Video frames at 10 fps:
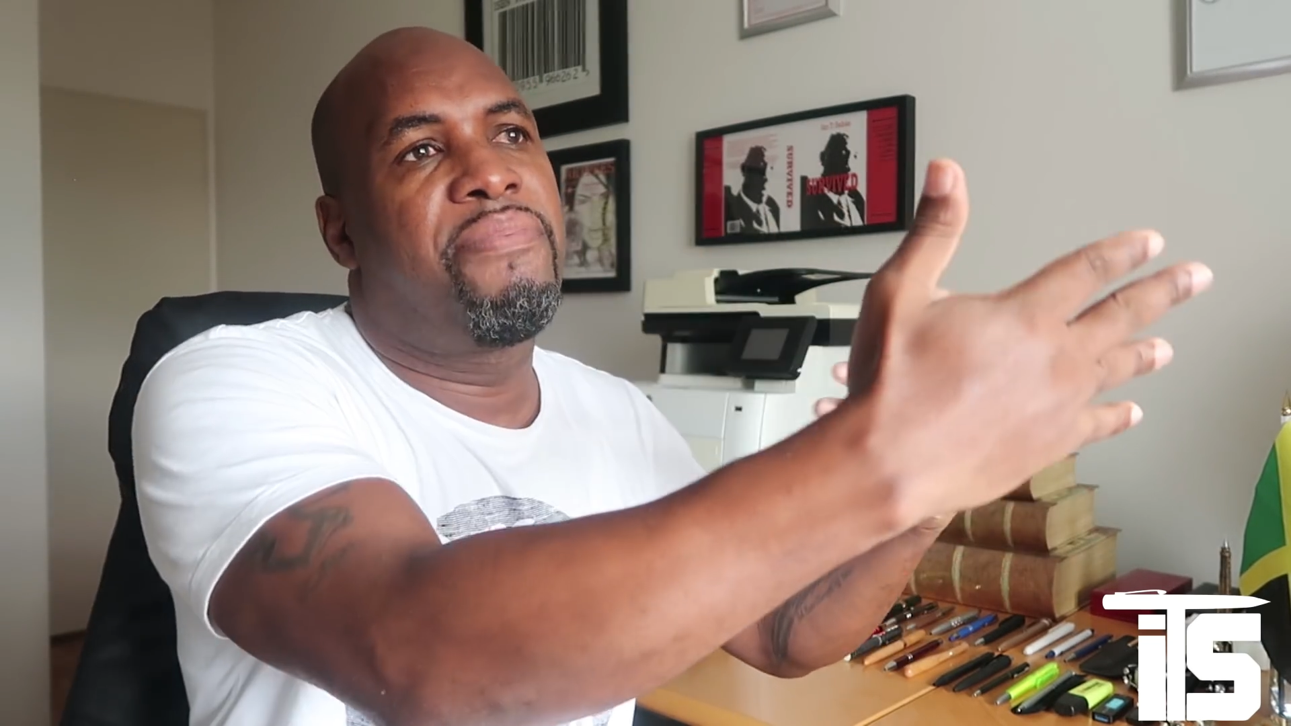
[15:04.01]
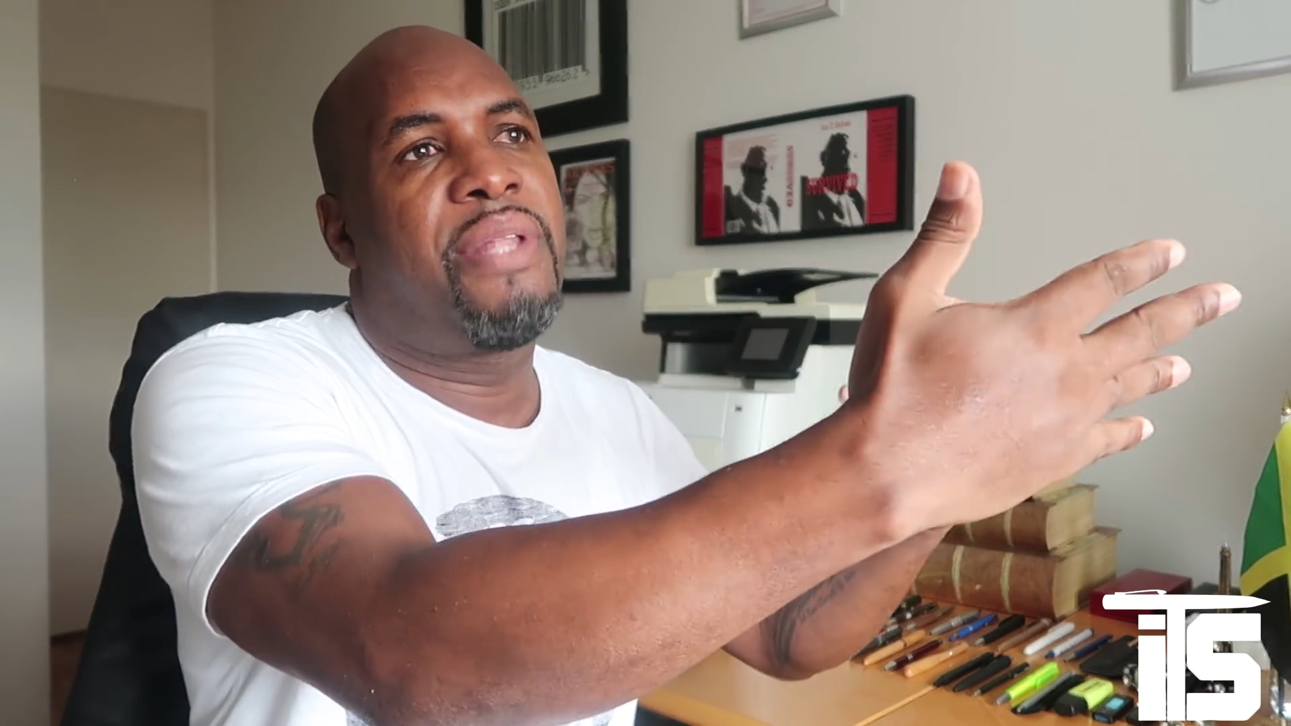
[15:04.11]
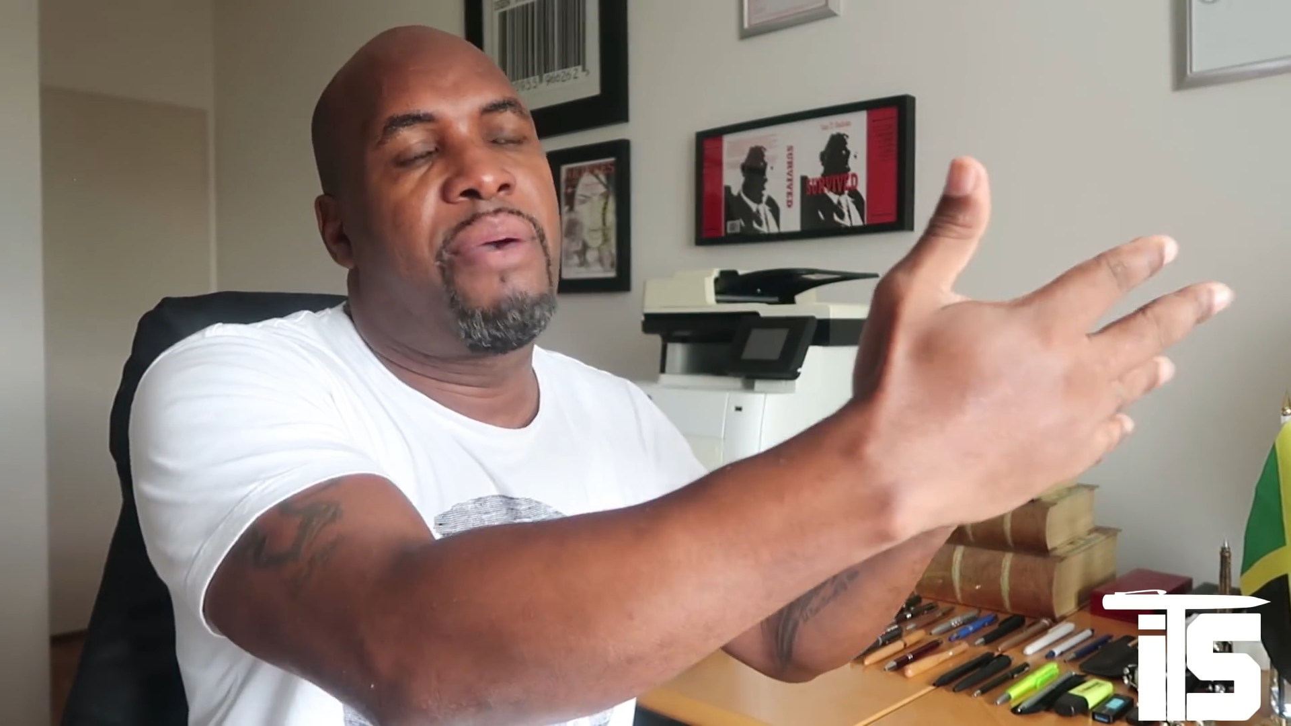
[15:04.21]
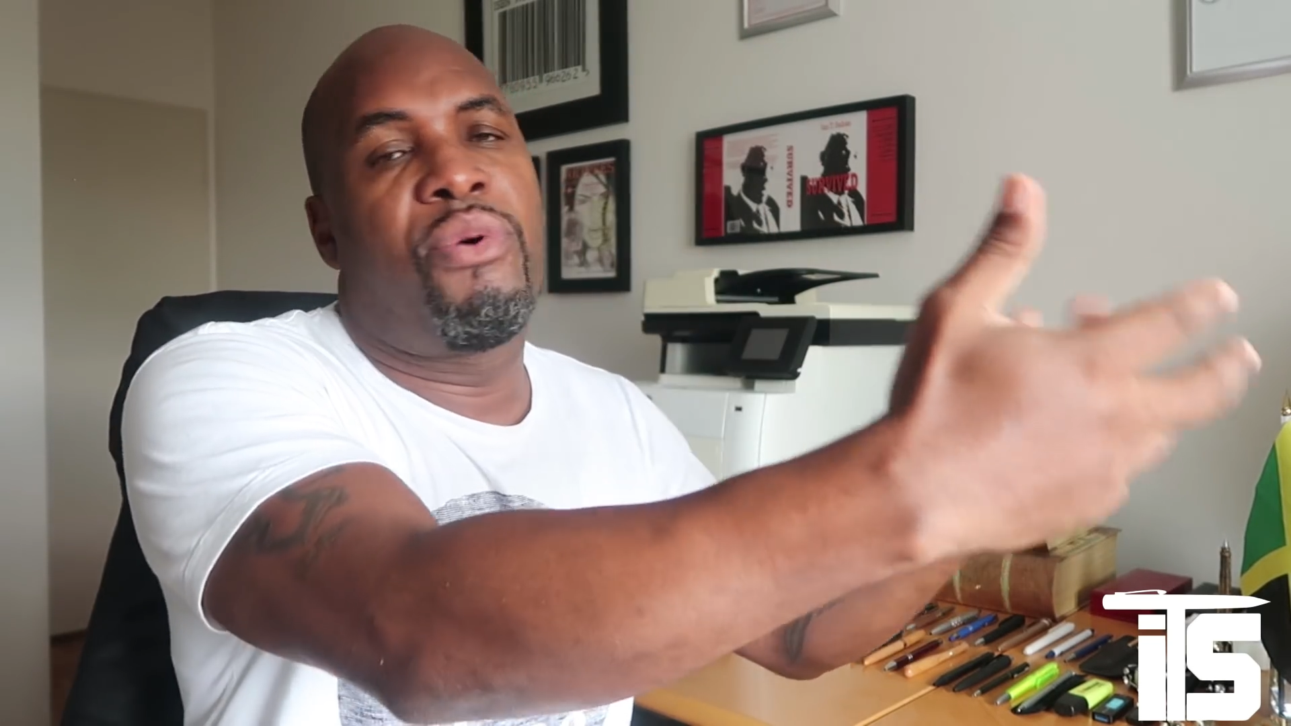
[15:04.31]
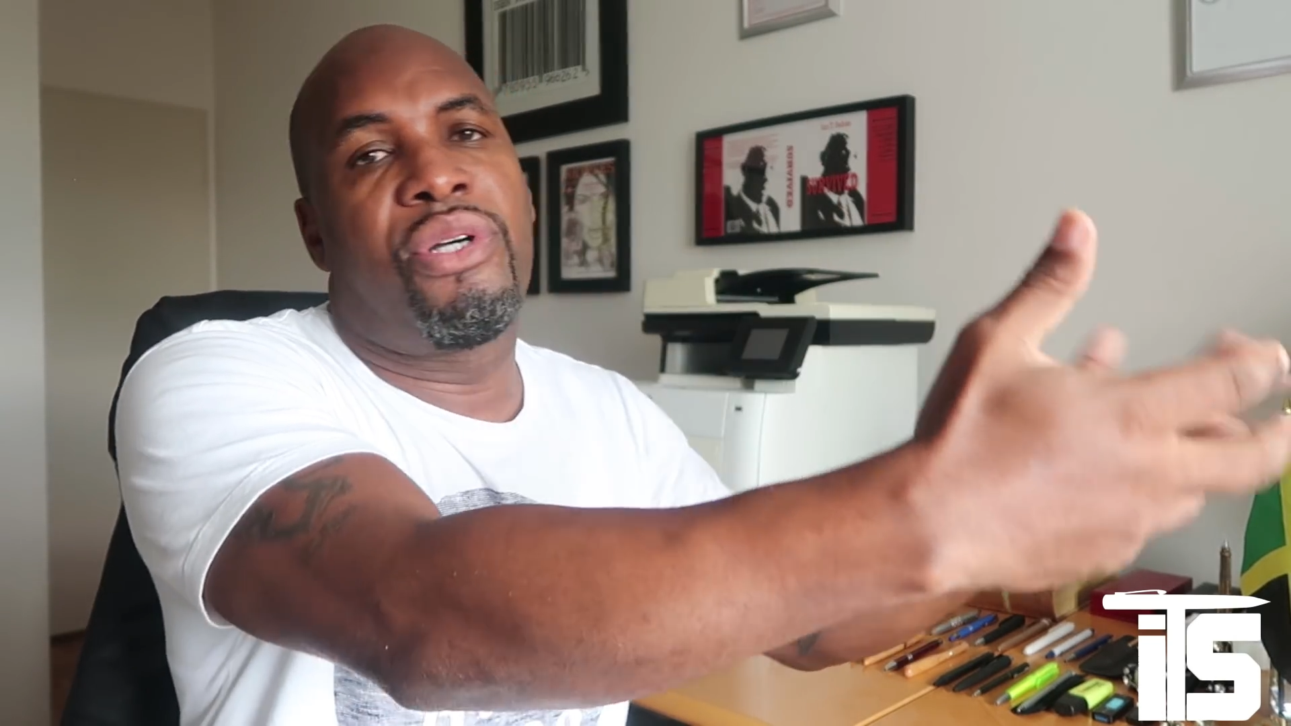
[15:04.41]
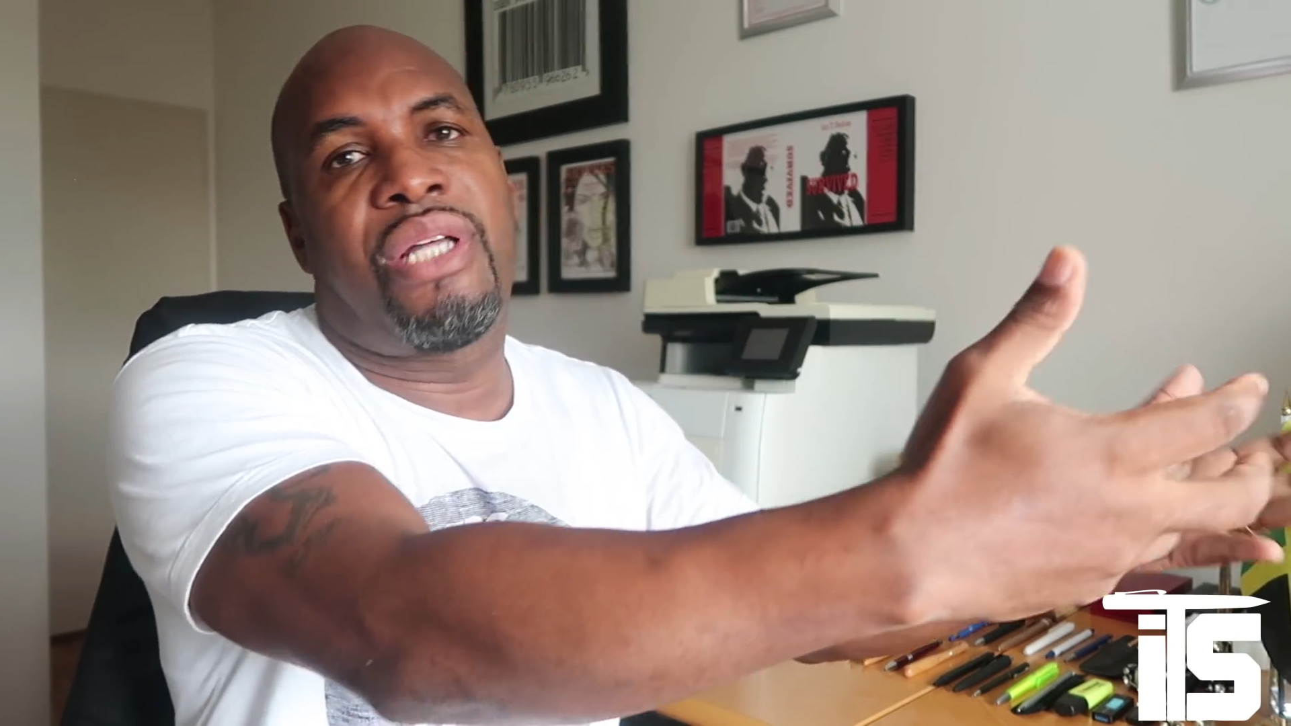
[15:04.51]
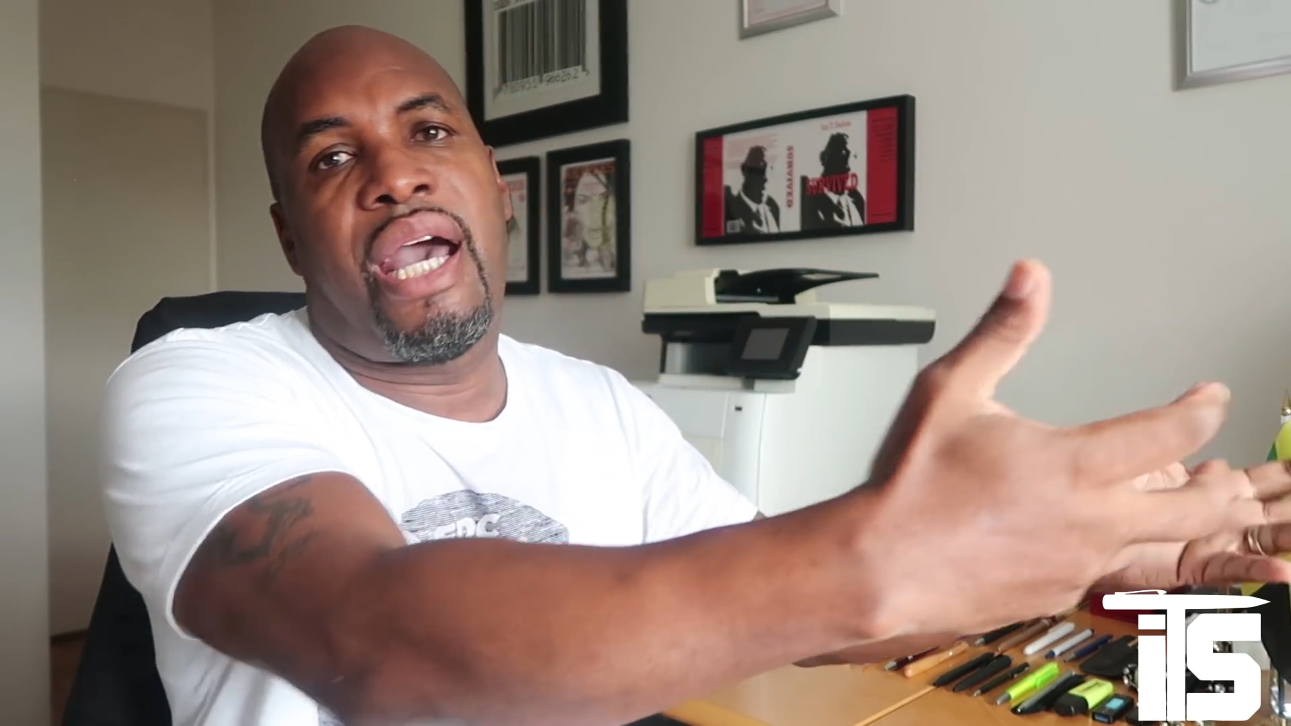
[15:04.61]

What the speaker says: of them wants